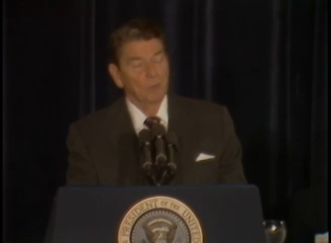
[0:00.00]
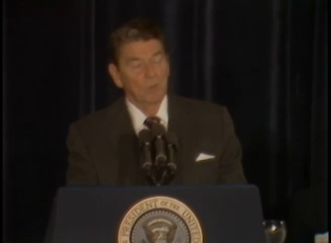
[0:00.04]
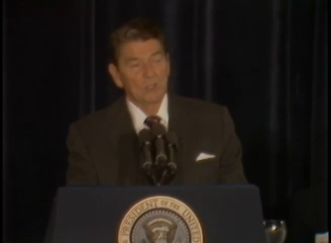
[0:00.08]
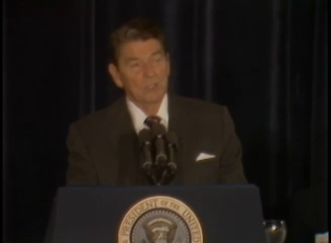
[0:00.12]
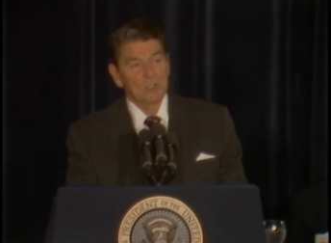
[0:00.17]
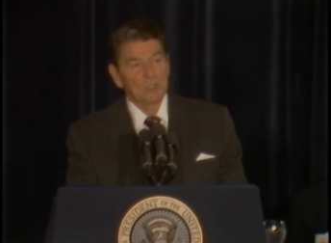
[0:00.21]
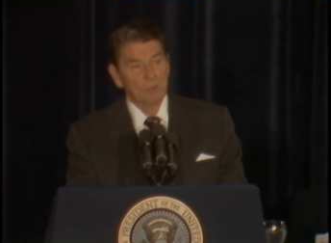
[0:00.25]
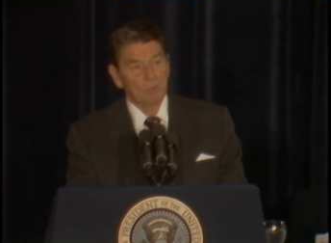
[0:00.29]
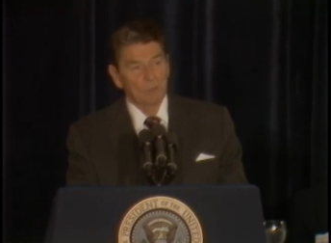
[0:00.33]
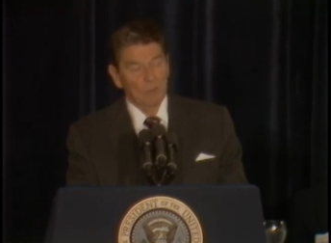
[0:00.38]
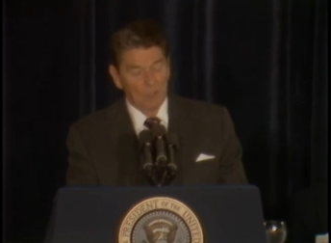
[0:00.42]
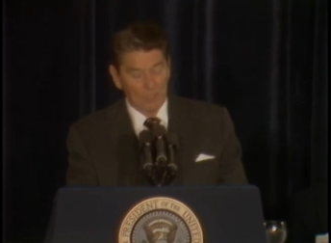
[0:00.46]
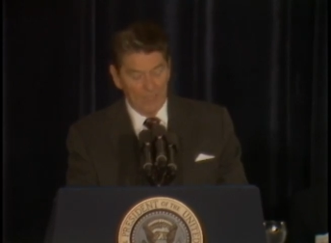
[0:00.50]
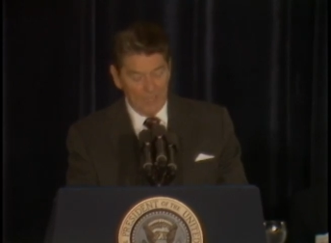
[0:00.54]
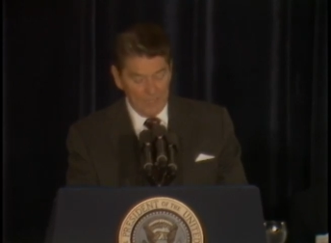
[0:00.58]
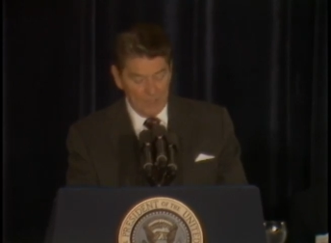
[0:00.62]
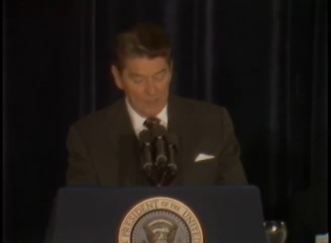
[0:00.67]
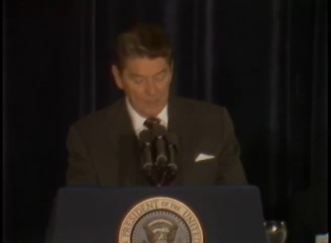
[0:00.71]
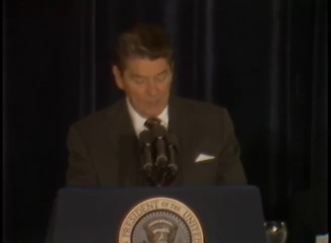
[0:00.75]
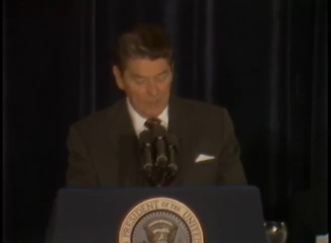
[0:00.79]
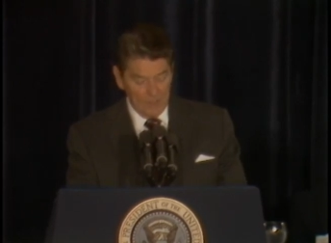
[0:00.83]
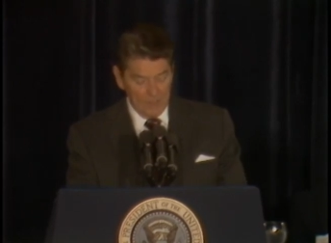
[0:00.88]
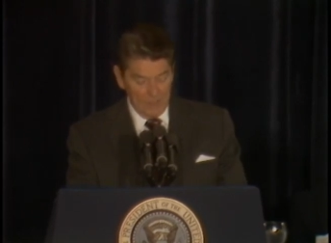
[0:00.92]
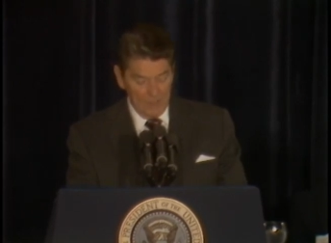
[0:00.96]
principled
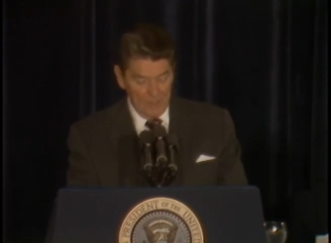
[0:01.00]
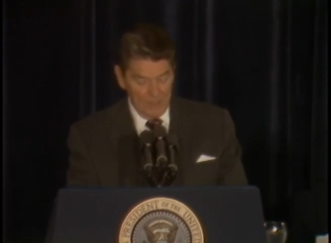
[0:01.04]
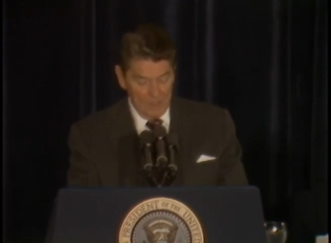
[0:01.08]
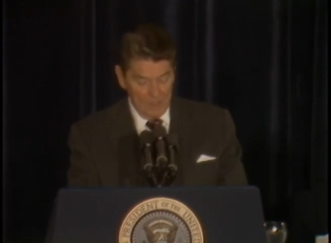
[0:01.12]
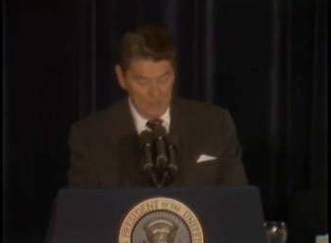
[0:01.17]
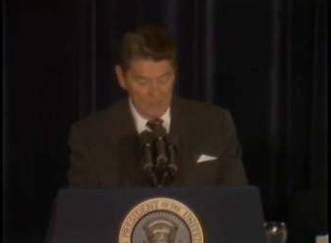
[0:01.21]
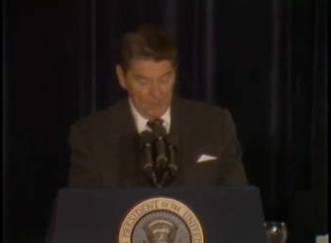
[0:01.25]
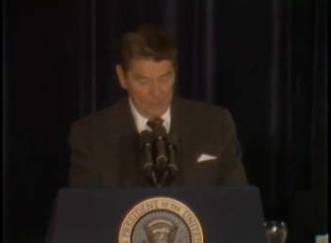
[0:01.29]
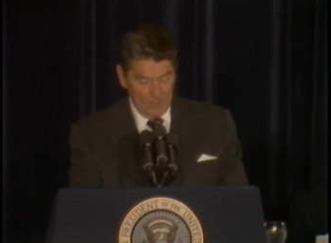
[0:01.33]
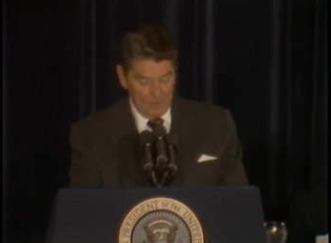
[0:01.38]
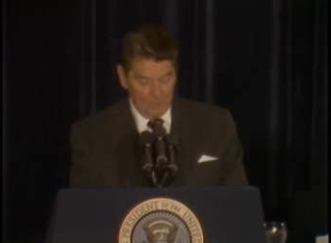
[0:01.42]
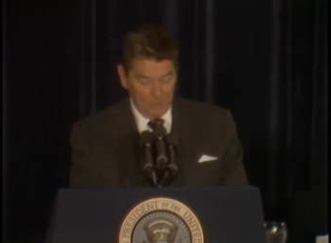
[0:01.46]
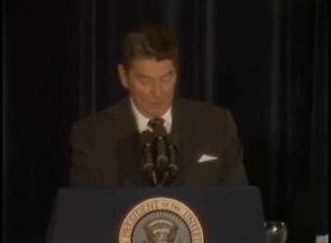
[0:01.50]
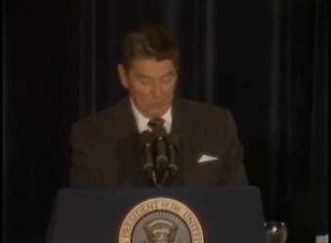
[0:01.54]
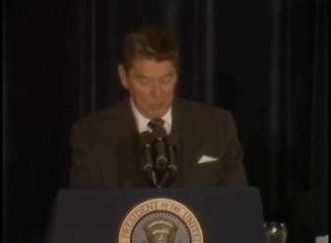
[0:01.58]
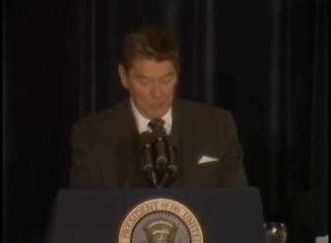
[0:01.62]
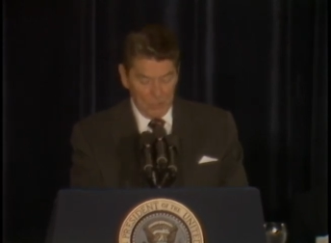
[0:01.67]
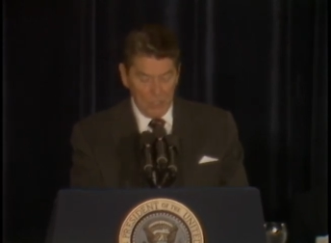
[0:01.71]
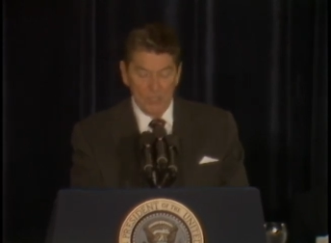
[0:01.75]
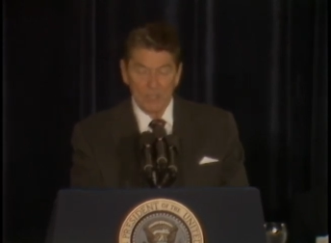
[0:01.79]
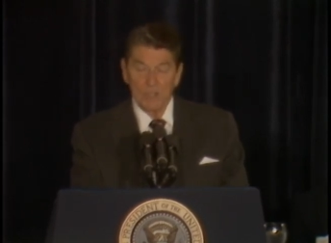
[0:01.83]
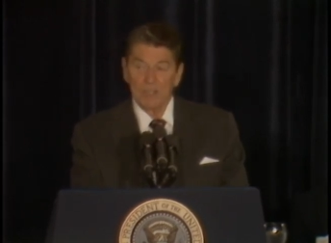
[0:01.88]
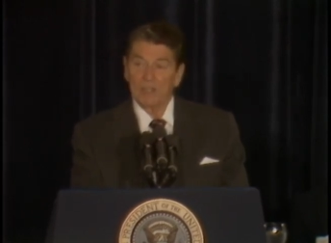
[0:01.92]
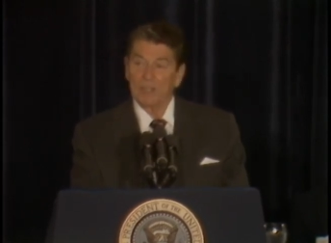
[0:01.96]
leader that
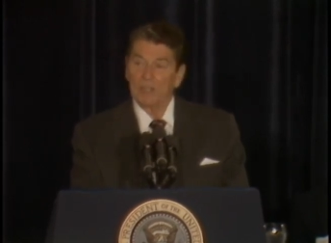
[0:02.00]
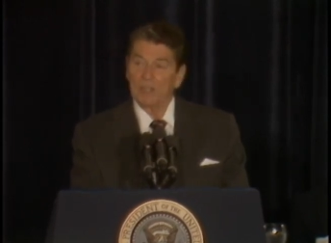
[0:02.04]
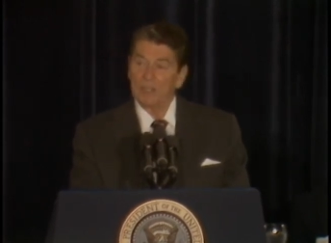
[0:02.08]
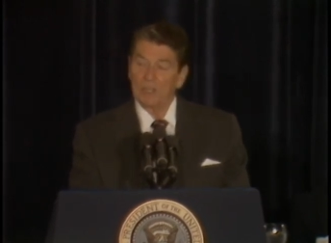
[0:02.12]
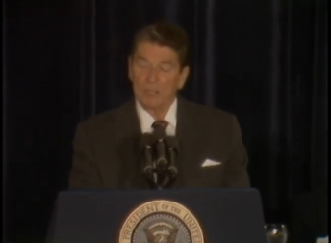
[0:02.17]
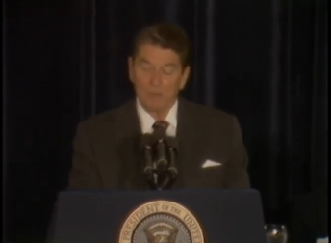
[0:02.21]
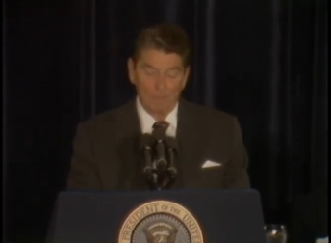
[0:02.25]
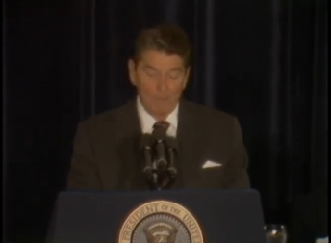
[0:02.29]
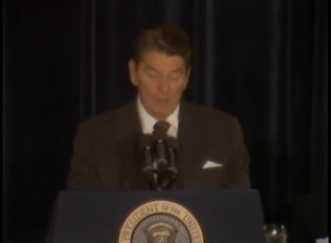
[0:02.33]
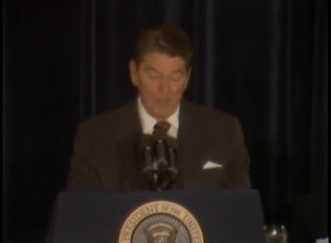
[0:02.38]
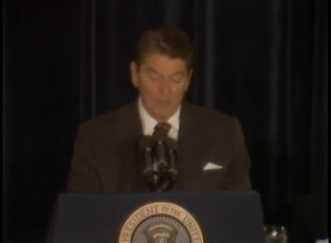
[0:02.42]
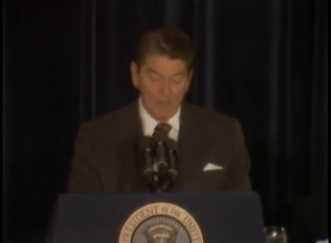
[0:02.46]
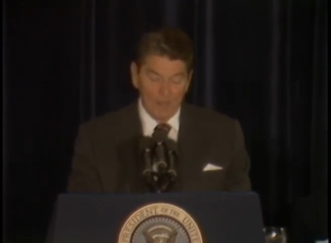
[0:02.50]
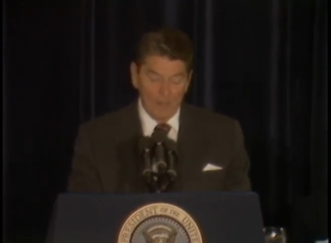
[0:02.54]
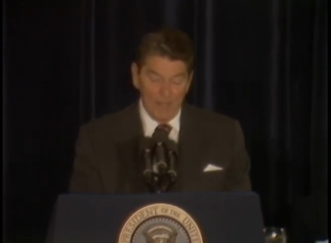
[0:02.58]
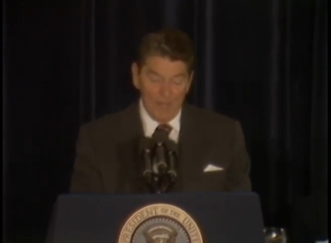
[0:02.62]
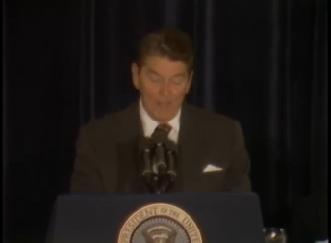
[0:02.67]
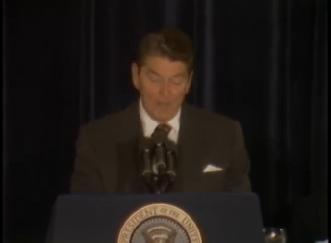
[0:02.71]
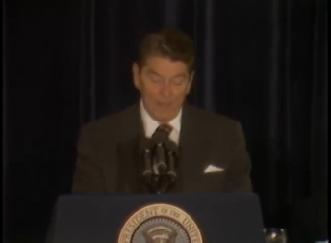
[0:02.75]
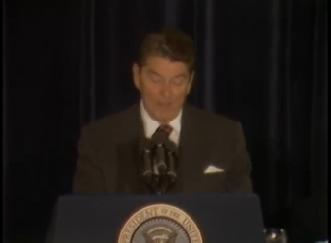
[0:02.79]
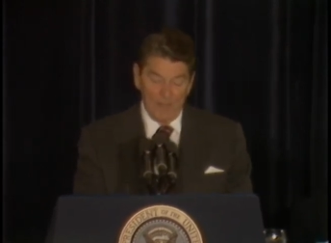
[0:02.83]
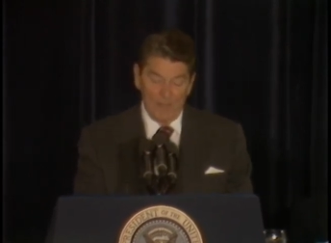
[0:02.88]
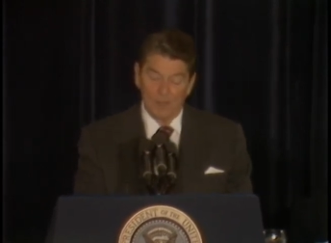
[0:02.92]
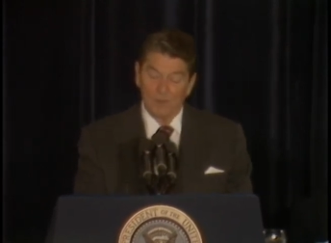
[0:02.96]
Virginia can depend
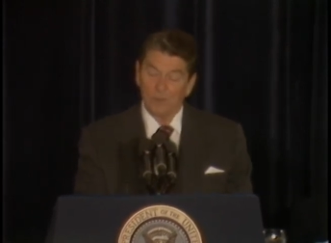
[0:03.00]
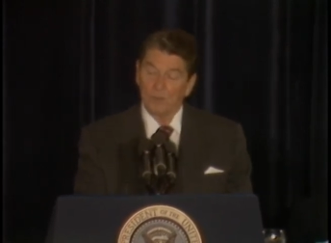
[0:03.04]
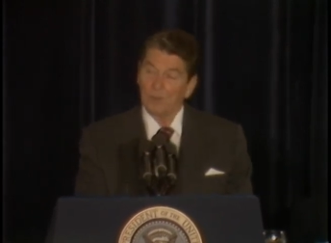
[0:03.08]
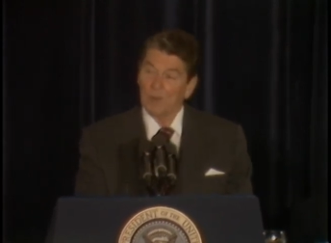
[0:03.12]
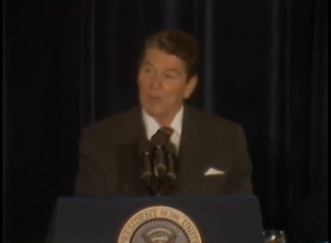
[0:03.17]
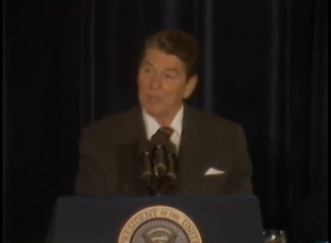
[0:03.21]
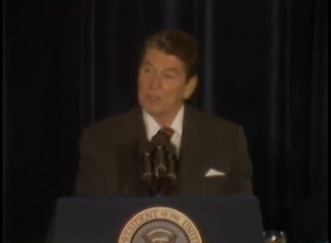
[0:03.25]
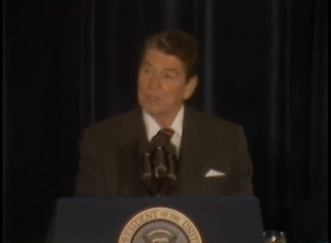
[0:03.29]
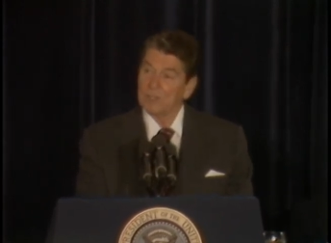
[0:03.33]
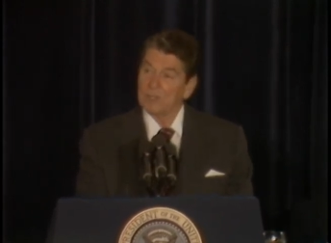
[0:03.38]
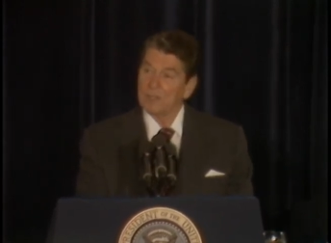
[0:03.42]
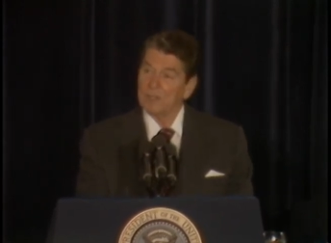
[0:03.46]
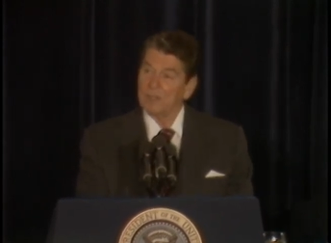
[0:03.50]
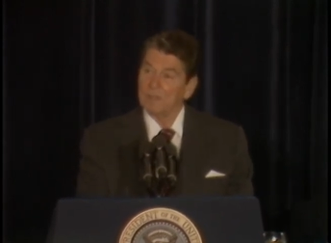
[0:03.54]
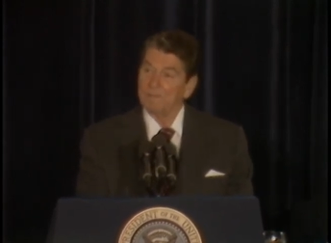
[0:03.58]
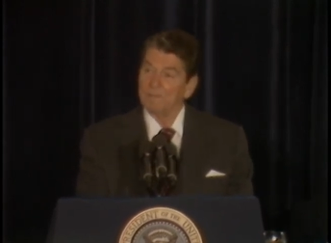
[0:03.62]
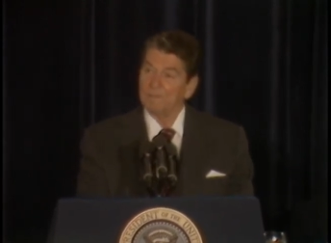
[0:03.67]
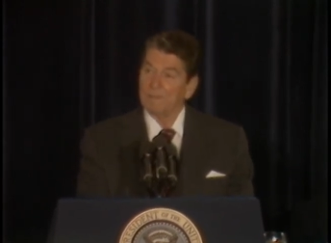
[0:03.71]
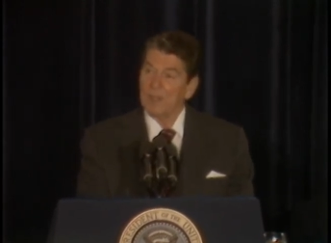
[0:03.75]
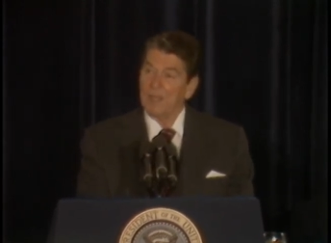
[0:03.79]
on and trust.